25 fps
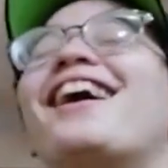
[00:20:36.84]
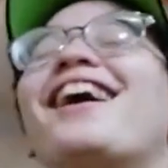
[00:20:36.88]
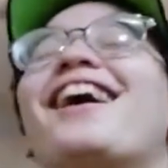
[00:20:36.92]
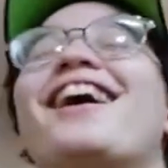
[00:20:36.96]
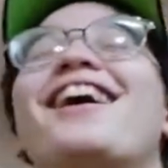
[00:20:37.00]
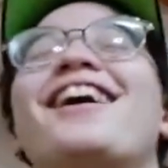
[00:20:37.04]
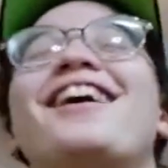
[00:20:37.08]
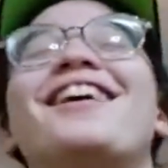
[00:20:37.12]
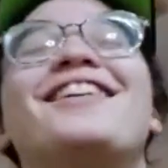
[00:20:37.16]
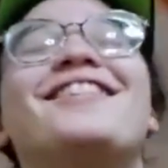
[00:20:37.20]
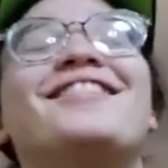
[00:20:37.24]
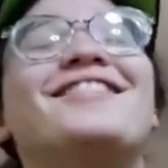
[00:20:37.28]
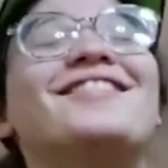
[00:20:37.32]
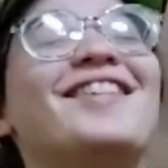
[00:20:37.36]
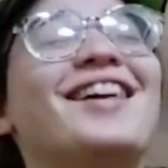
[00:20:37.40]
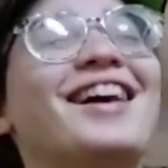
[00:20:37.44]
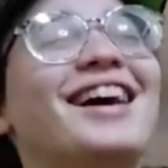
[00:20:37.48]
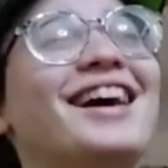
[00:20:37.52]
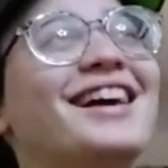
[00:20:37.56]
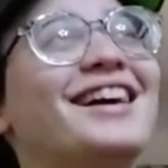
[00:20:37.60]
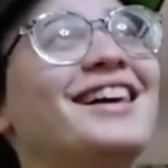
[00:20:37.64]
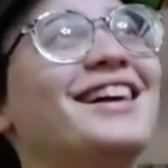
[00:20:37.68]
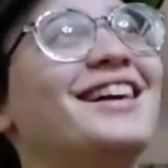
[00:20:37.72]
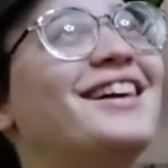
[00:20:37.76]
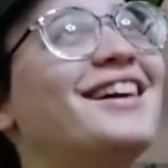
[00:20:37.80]
Oh
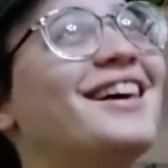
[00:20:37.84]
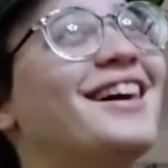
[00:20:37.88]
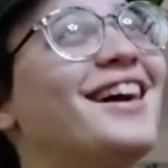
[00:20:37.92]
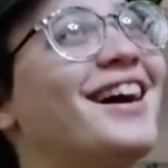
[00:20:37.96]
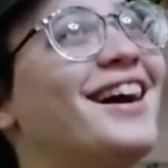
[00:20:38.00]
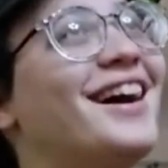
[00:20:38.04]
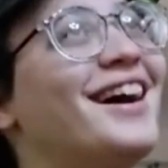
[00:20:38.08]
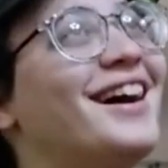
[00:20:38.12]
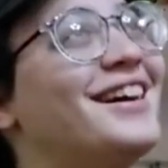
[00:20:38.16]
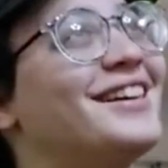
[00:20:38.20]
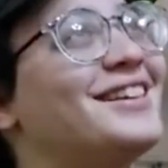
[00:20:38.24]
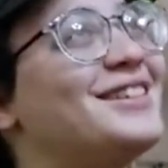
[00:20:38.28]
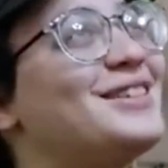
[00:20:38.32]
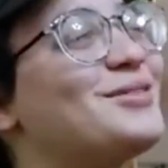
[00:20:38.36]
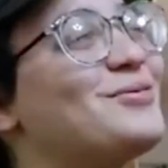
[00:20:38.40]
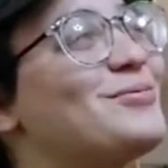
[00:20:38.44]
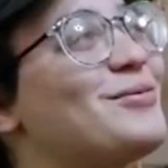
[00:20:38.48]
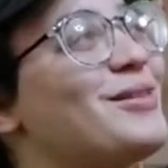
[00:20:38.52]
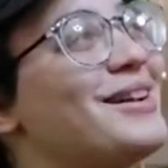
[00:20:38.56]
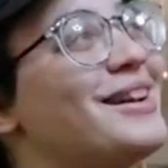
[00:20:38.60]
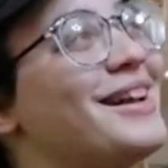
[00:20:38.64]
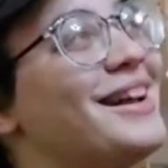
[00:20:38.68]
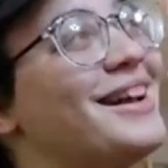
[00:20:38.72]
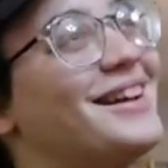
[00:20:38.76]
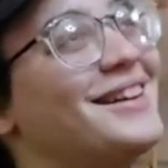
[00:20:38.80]
my gosh,
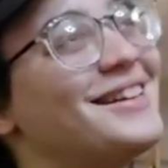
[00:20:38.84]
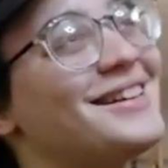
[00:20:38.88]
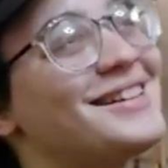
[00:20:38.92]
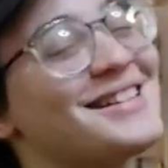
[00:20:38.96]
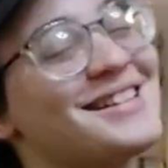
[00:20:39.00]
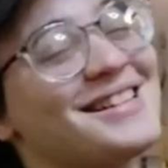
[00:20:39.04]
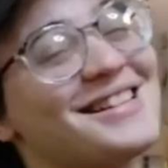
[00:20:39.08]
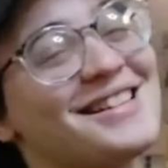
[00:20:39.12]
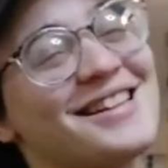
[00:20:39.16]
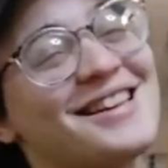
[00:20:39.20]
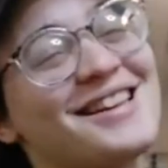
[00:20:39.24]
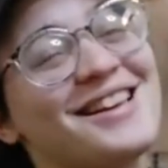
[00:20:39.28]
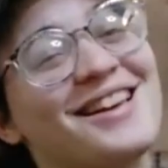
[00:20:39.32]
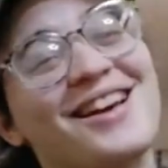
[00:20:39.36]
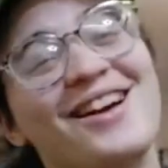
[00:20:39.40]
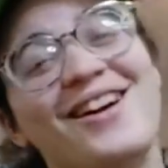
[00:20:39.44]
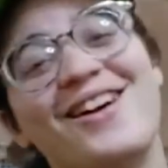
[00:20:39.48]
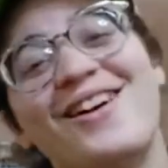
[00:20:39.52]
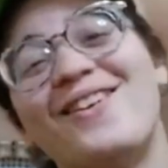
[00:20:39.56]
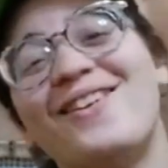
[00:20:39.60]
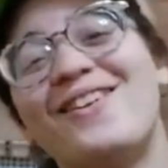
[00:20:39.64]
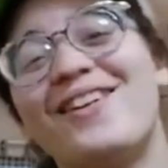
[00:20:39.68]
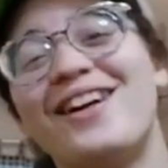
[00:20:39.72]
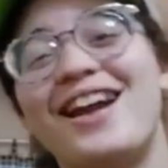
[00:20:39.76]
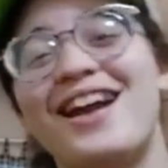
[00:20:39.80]
what else?
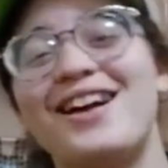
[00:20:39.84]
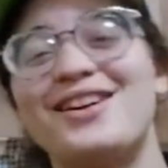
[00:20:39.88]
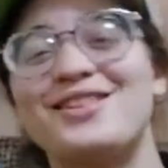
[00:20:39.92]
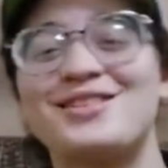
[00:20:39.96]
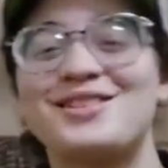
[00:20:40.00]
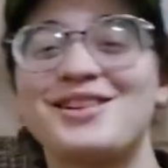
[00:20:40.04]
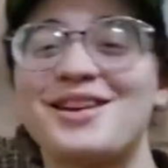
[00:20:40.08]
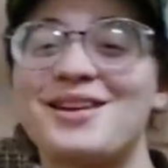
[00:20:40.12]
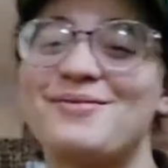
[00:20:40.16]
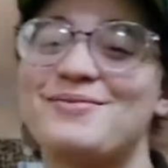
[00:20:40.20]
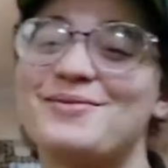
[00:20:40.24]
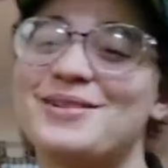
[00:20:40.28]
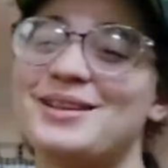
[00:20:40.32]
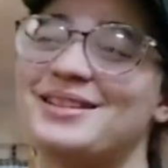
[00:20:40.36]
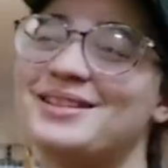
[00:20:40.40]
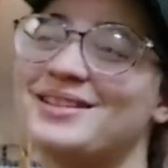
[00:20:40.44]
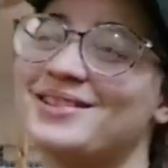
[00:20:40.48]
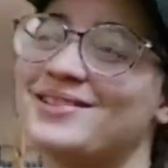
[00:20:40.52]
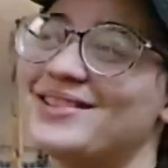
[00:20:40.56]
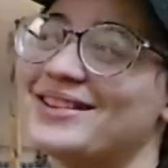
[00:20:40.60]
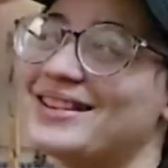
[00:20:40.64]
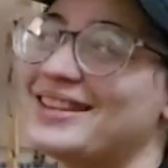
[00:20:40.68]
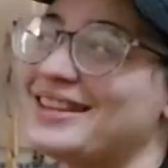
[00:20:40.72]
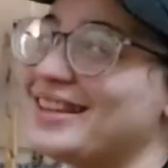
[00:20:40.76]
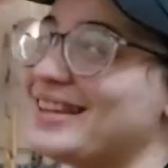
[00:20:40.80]
What else can we
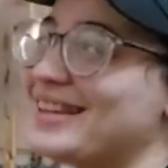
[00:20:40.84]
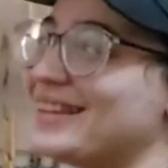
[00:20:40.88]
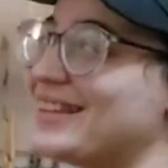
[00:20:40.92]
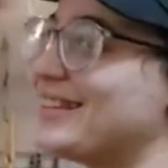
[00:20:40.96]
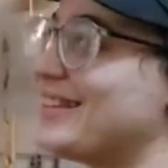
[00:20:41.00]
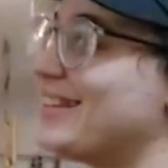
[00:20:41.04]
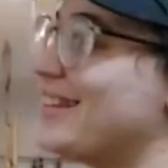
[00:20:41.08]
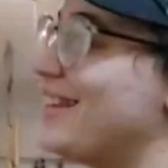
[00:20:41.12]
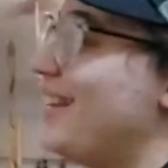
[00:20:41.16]
do with this?